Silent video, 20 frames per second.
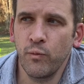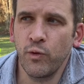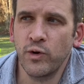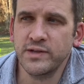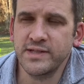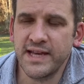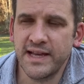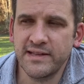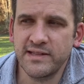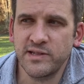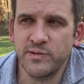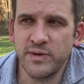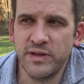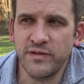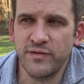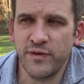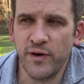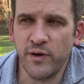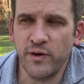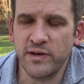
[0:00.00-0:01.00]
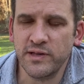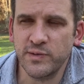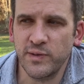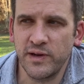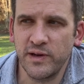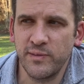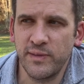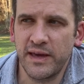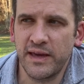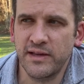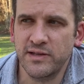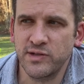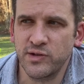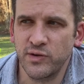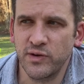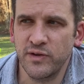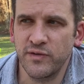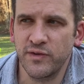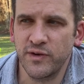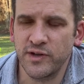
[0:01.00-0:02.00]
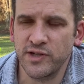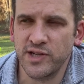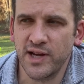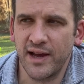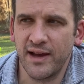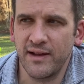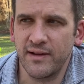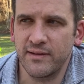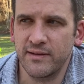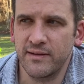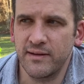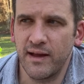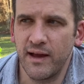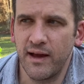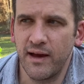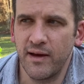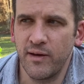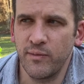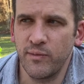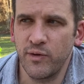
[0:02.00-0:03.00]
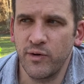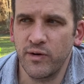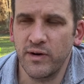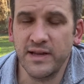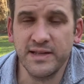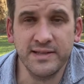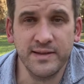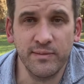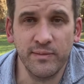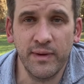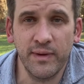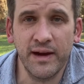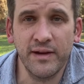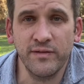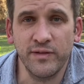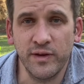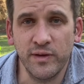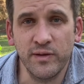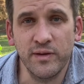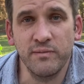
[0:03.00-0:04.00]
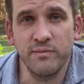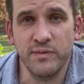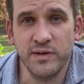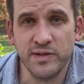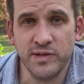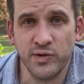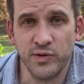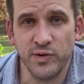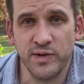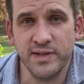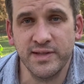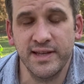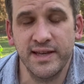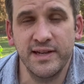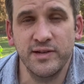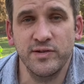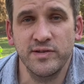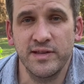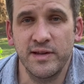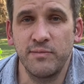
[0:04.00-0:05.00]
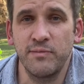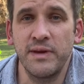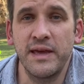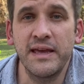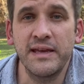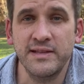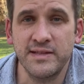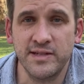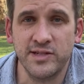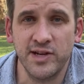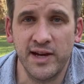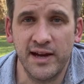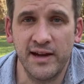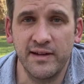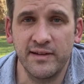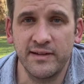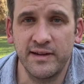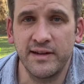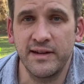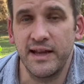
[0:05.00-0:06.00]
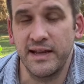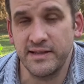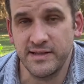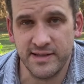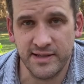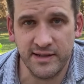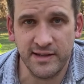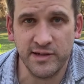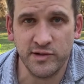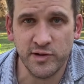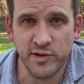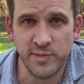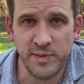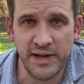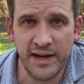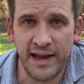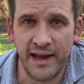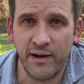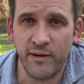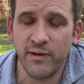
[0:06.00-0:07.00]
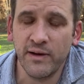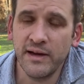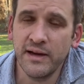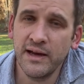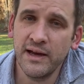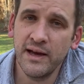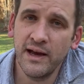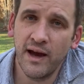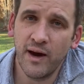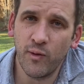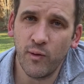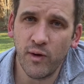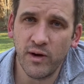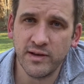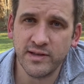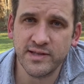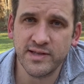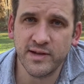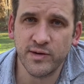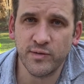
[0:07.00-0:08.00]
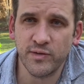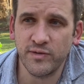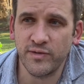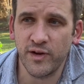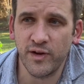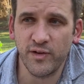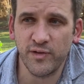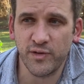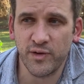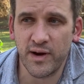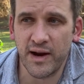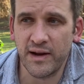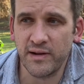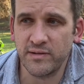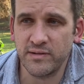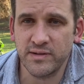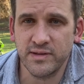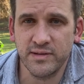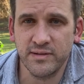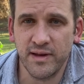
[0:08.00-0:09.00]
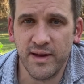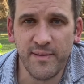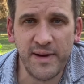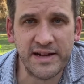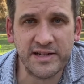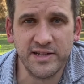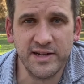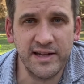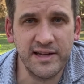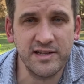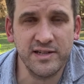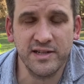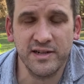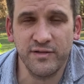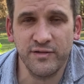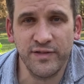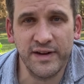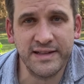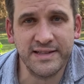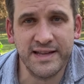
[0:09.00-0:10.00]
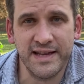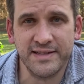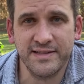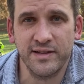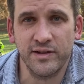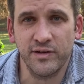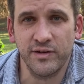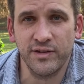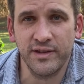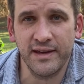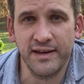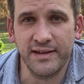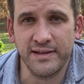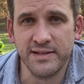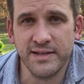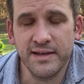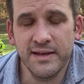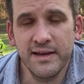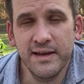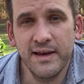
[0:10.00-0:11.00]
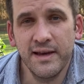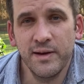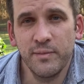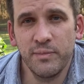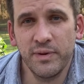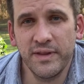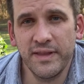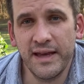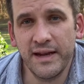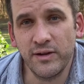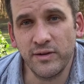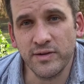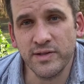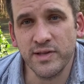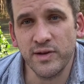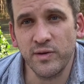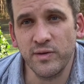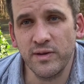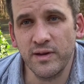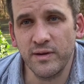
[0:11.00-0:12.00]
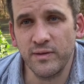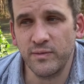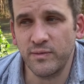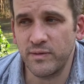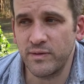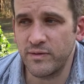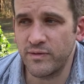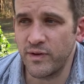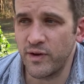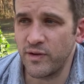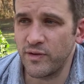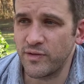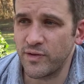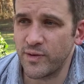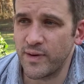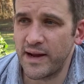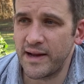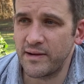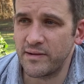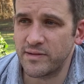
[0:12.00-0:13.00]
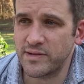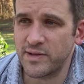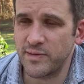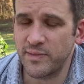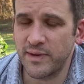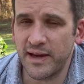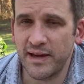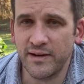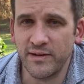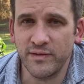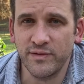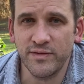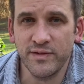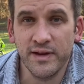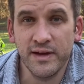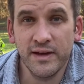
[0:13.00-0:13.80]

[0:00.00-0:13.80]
tends to be the focus when you make a story for a child, or at least in my view, the stories that interested me as a child and still interest me now, are ones that revolve around imagination and fantastical things, but then also that revolve around some kind of